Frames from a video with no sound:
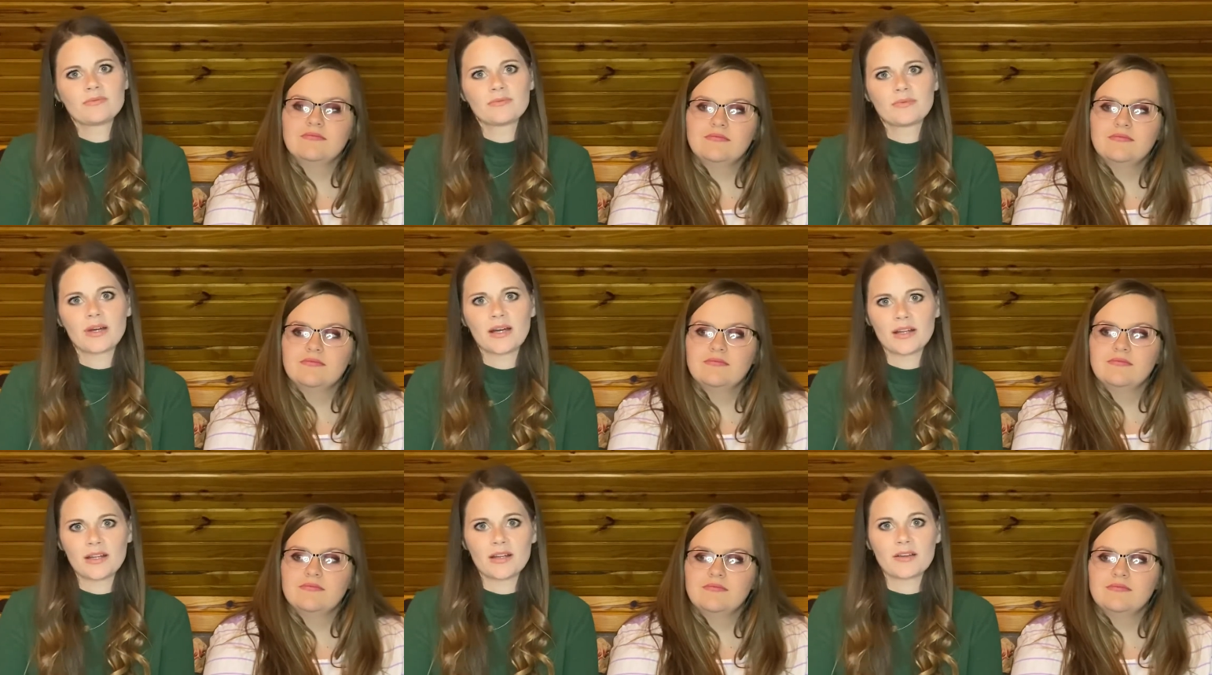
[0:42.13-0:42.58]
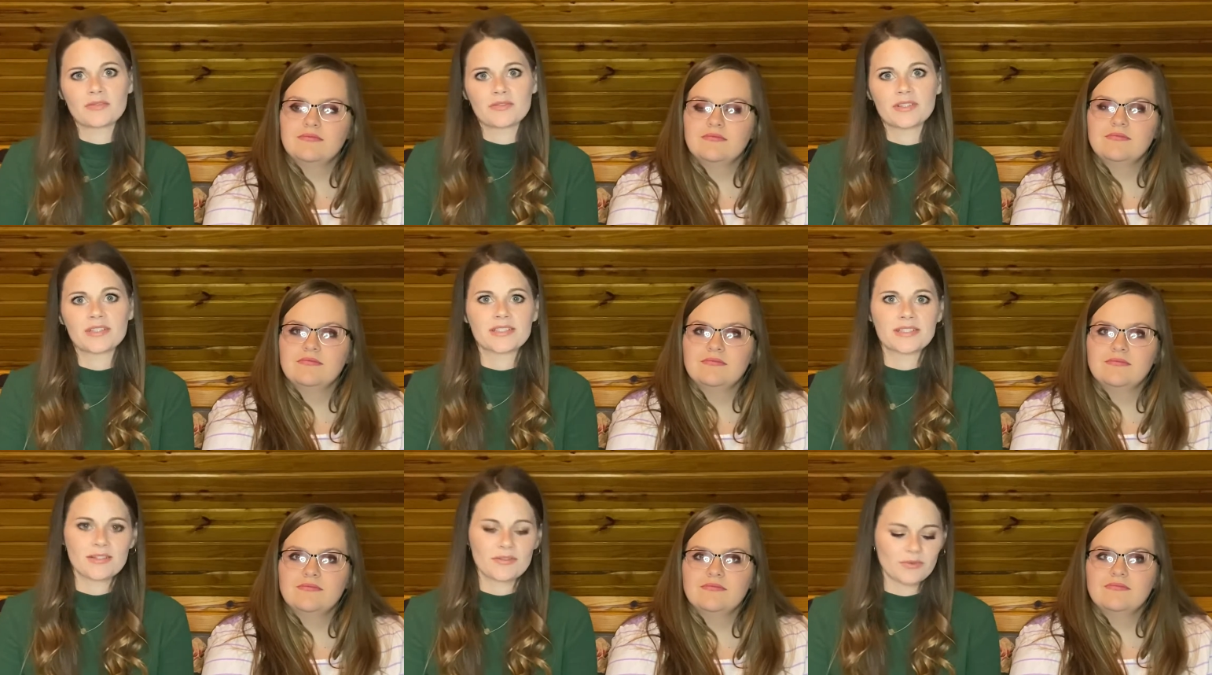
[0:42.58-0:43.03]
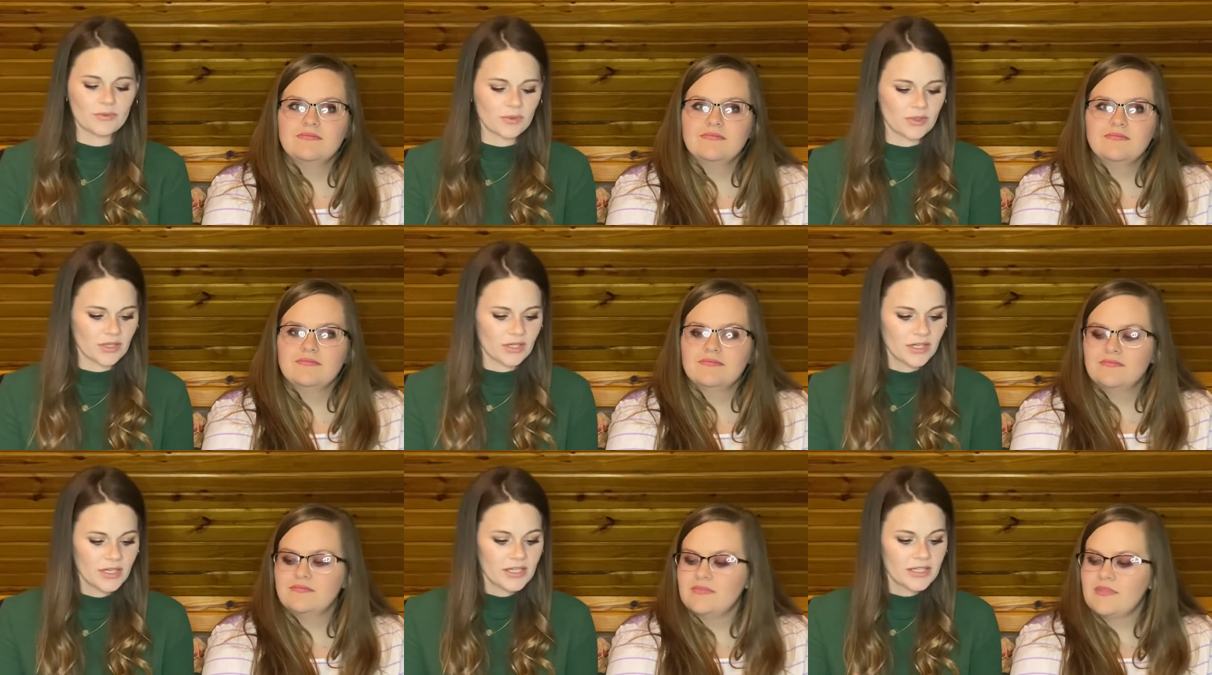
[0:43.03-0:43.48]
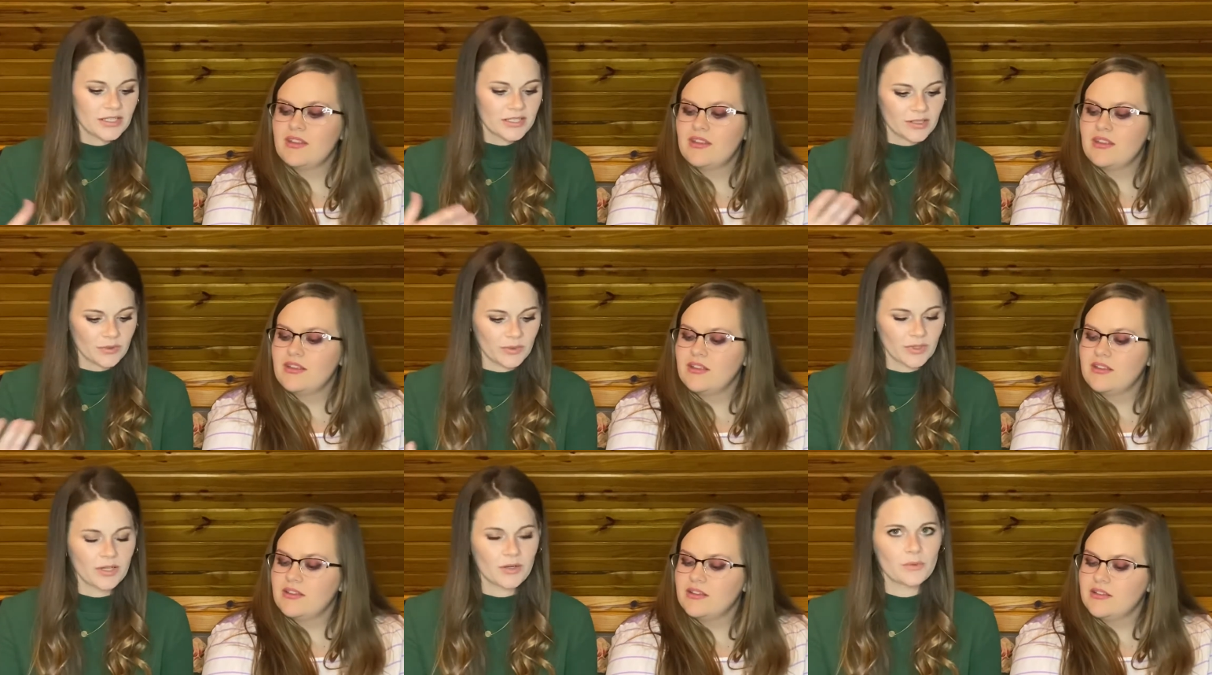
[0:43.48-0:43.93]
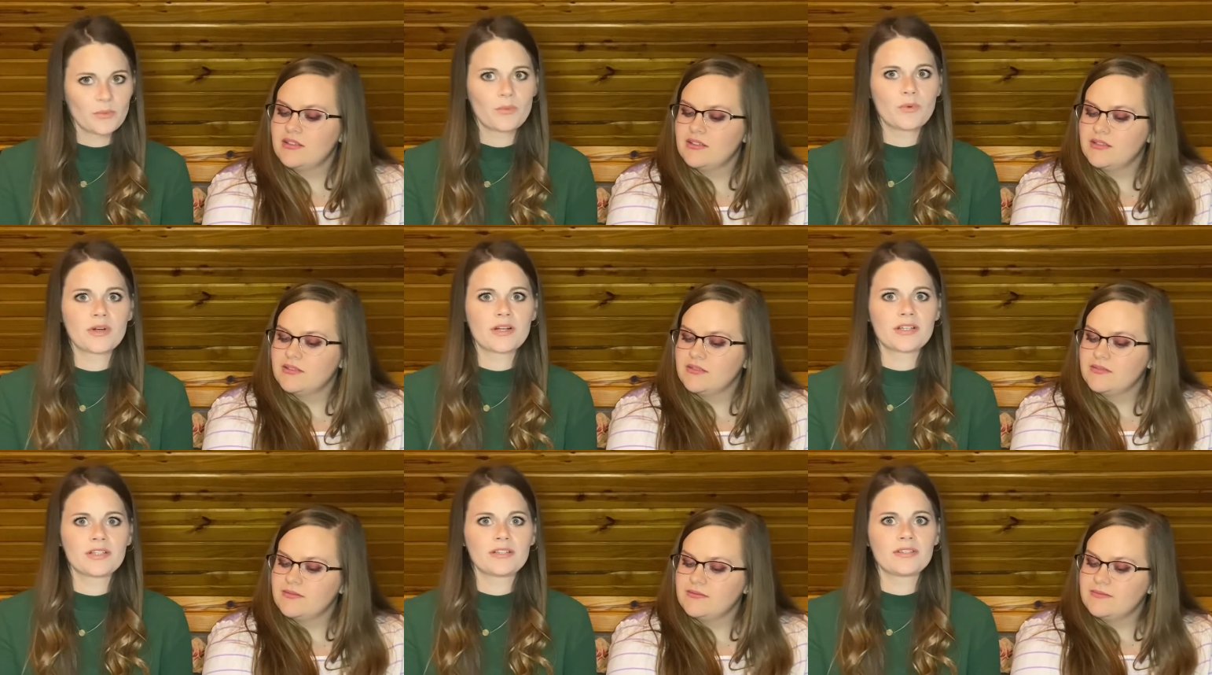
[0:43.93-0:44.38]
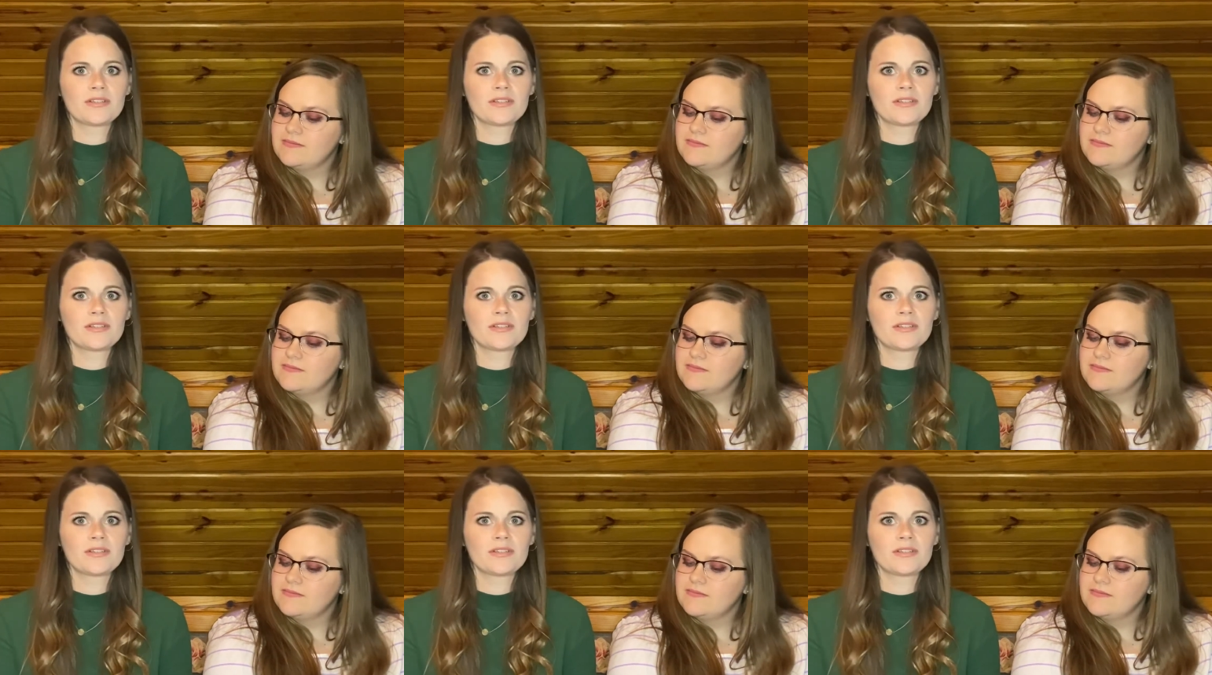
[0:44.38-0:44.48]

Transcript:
Speaker 1: enough to sit for. So we don't want